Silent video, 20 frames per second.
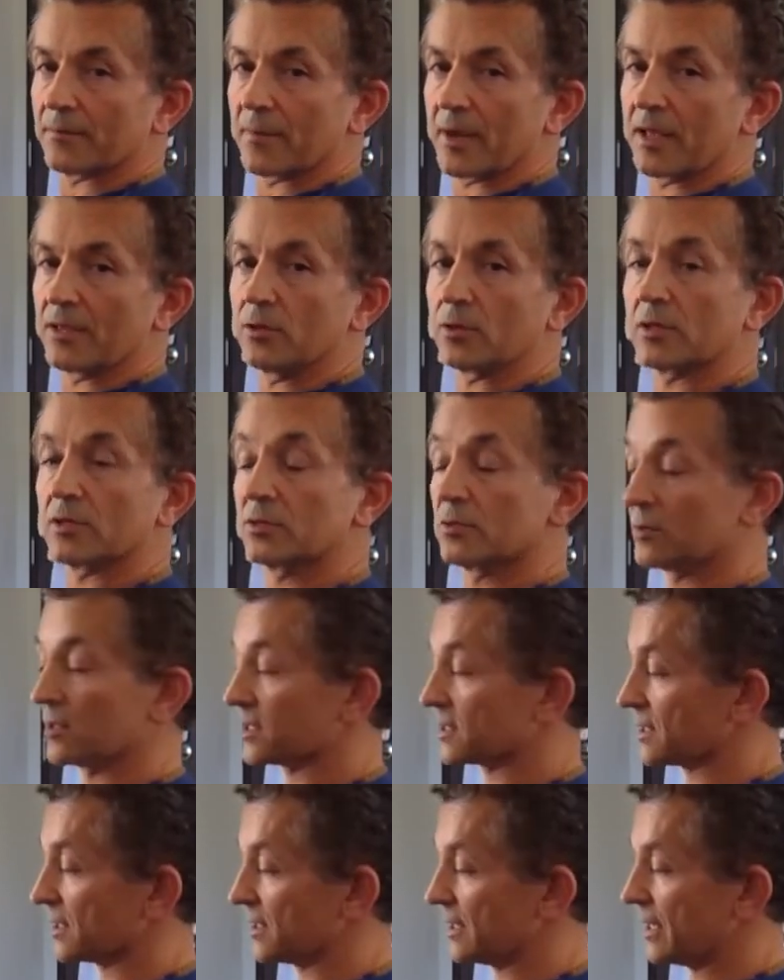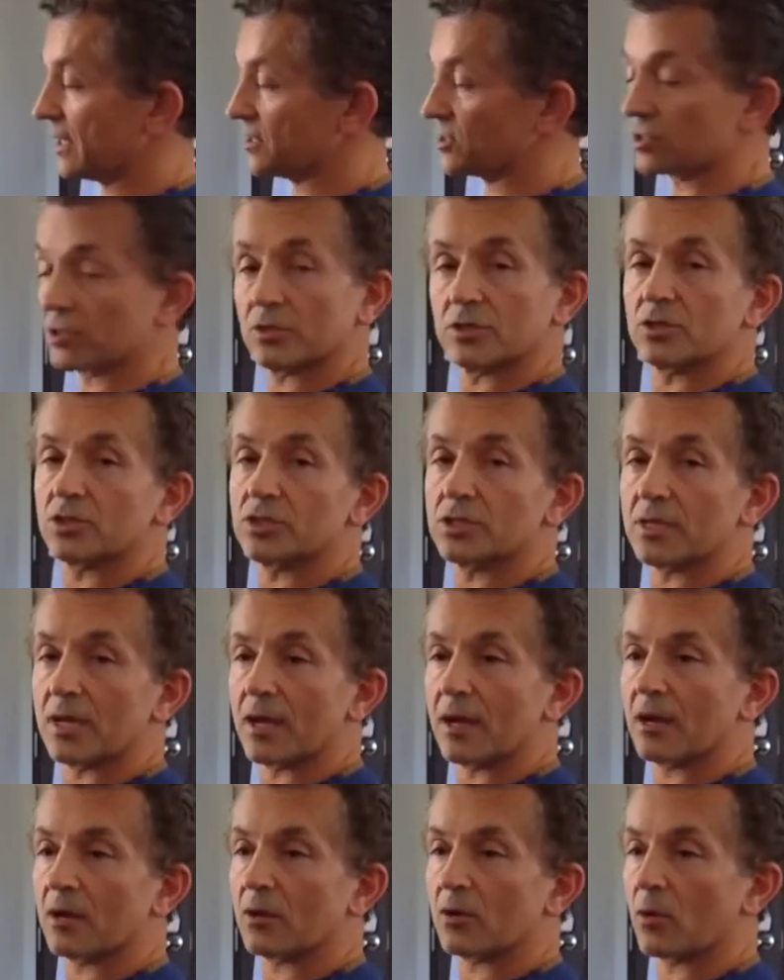And you could do this at the edge of your
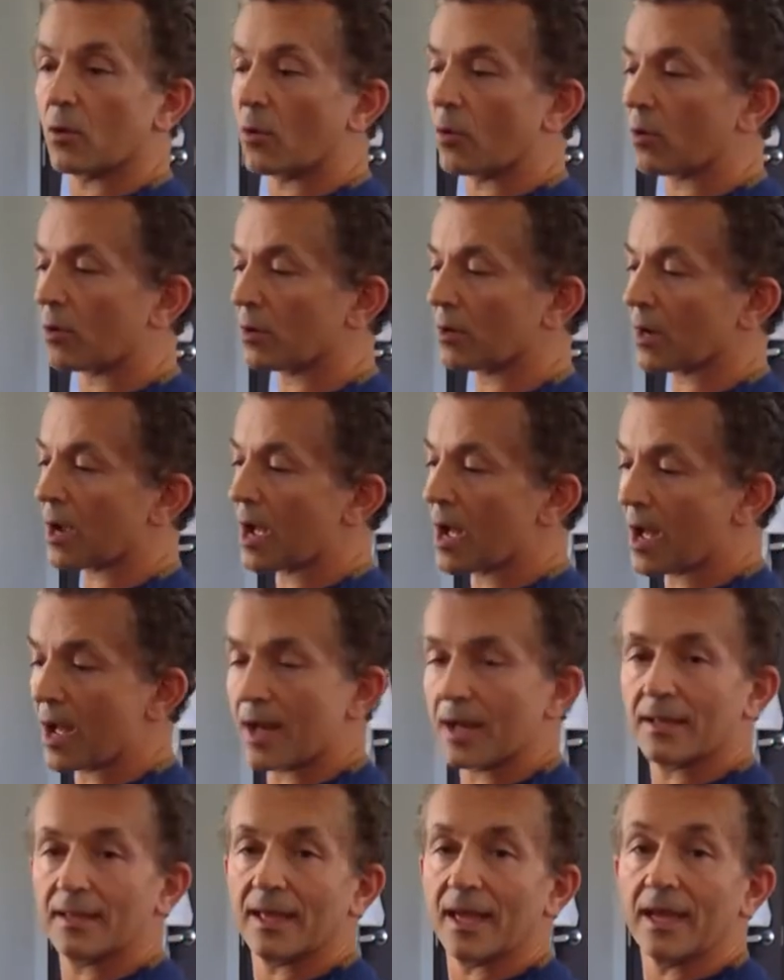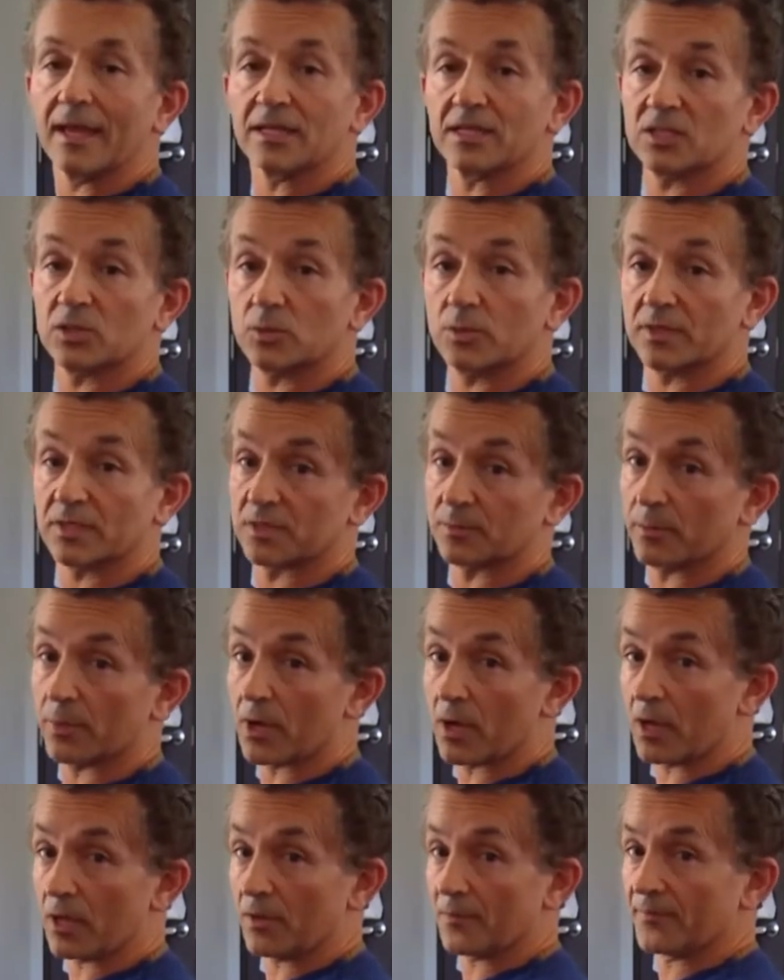chair or on a Swiss
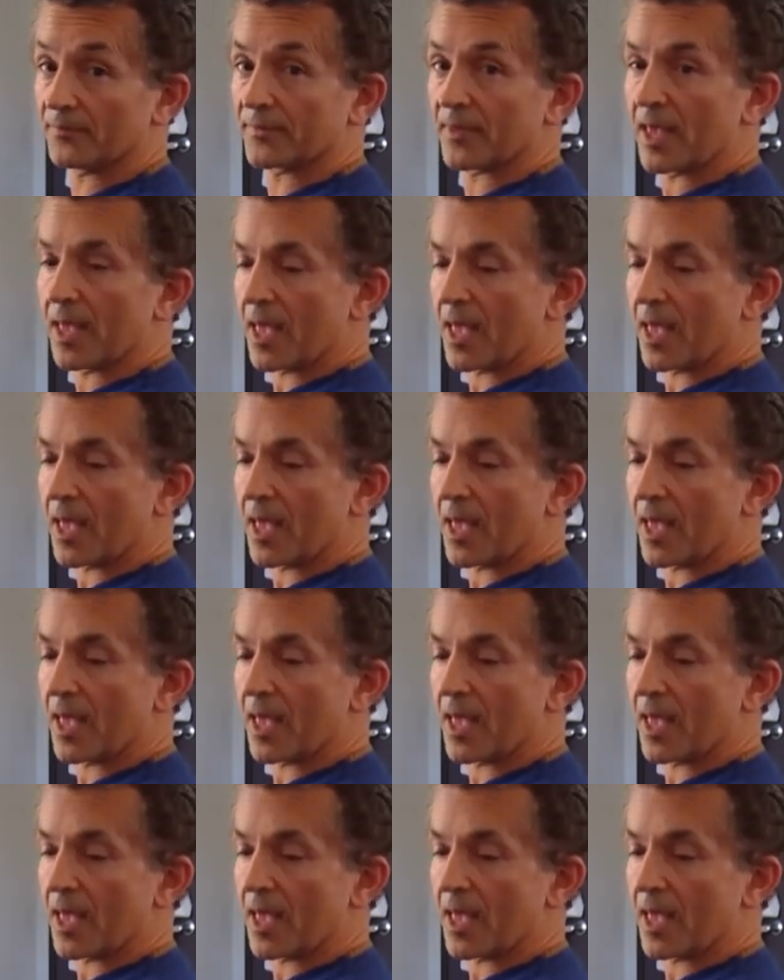ball.